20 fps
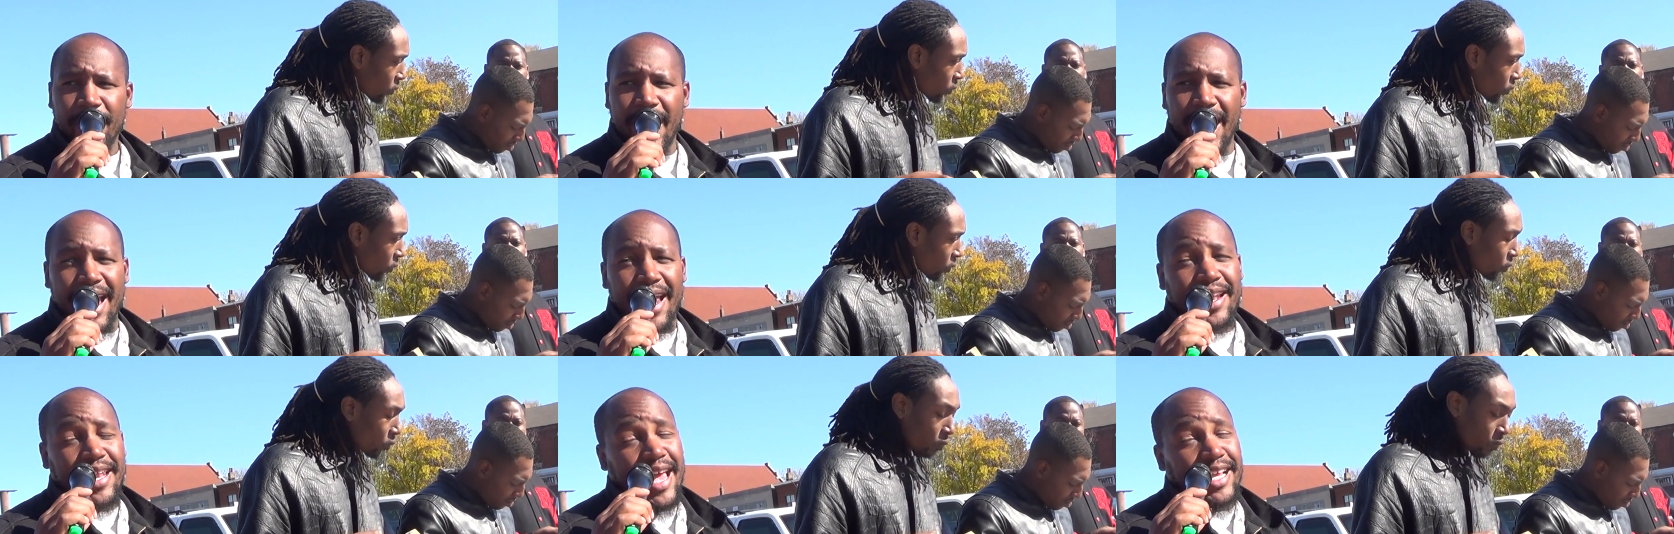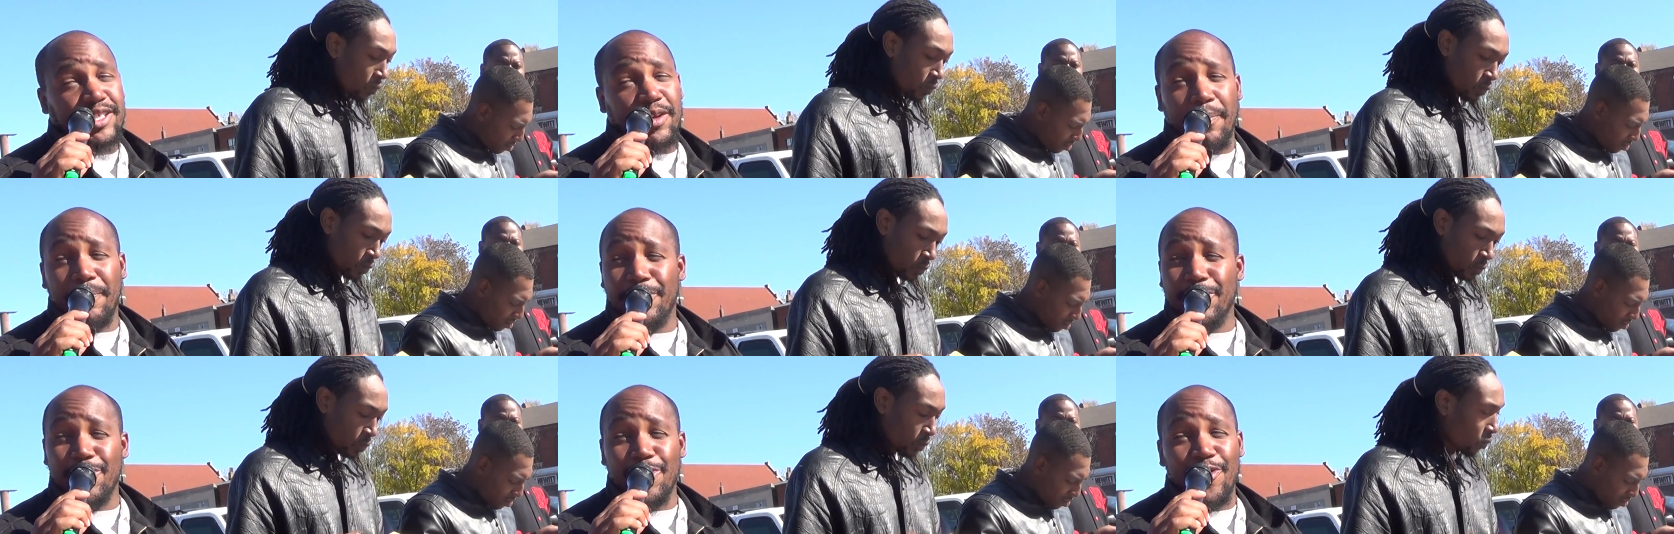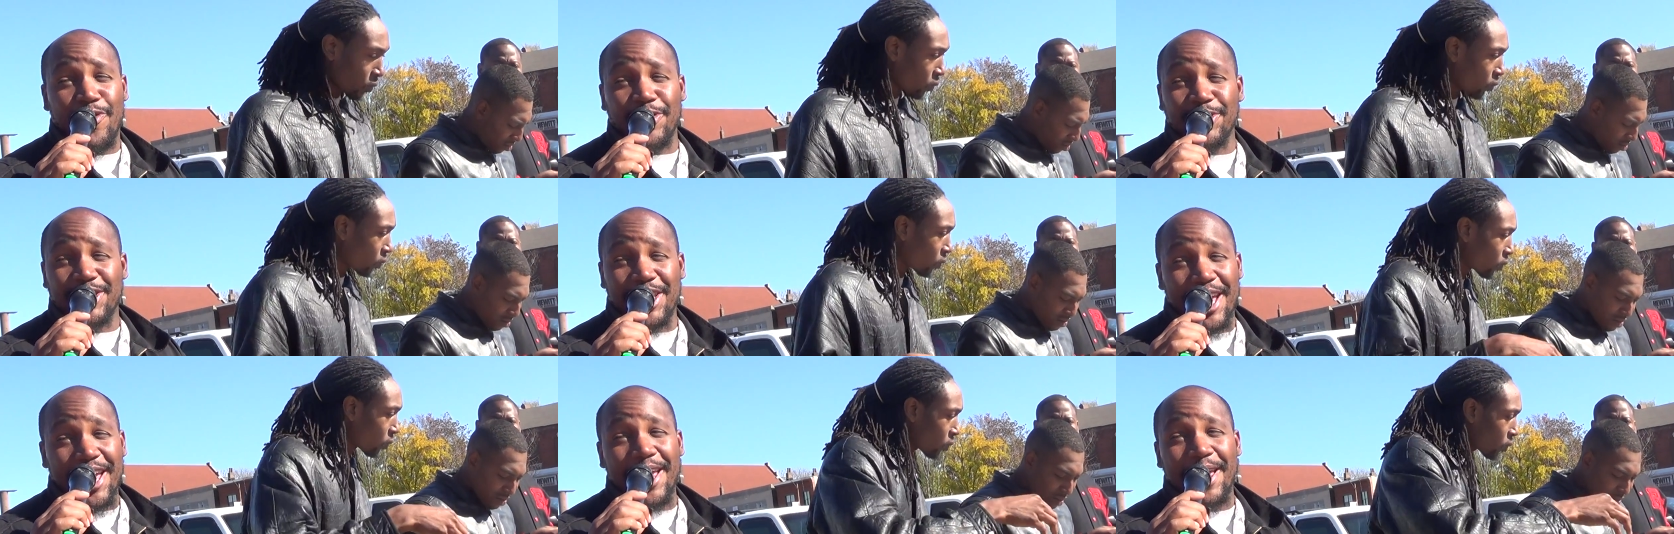Speaker 1: And that's a
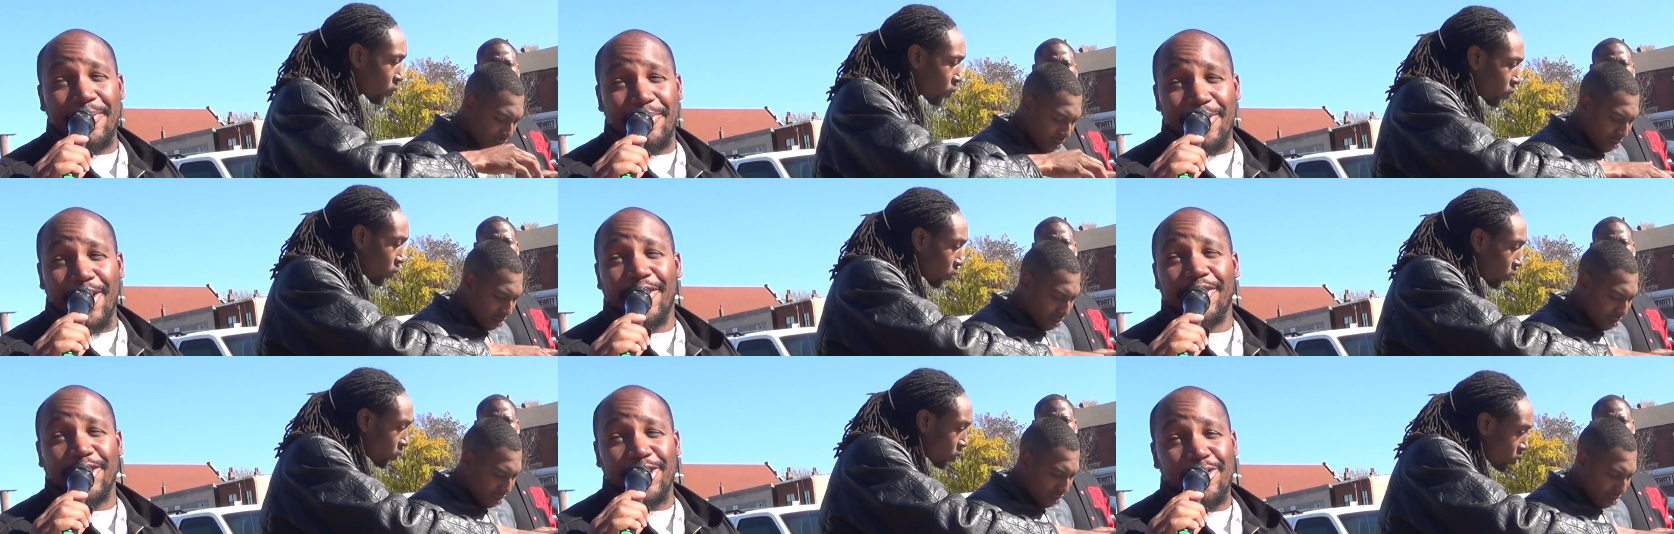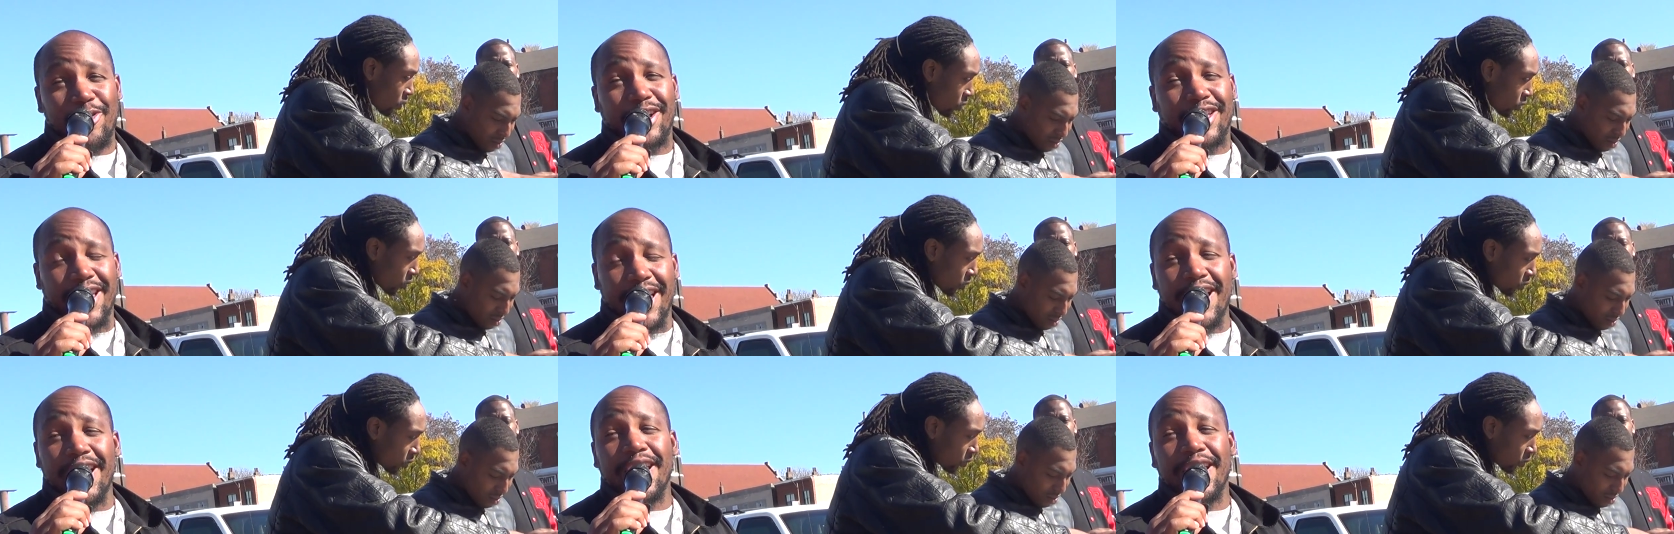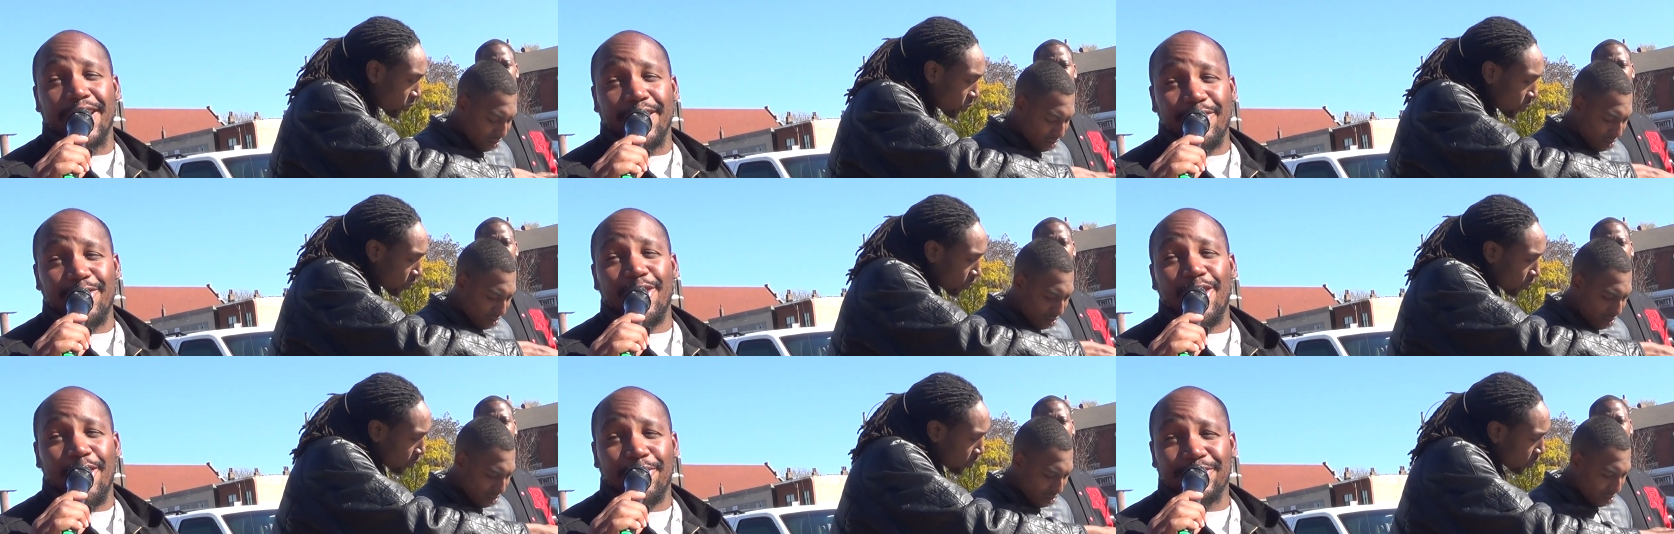beautiful thing, brother. You a
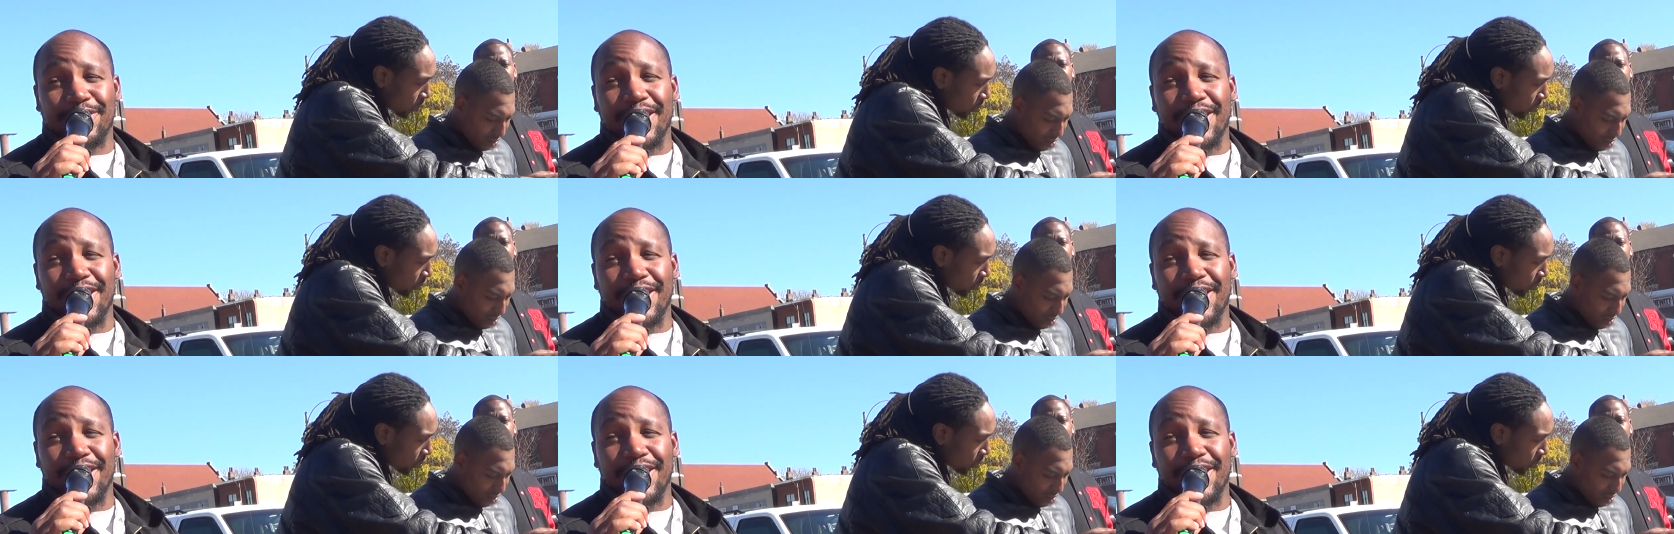king, you know what I'm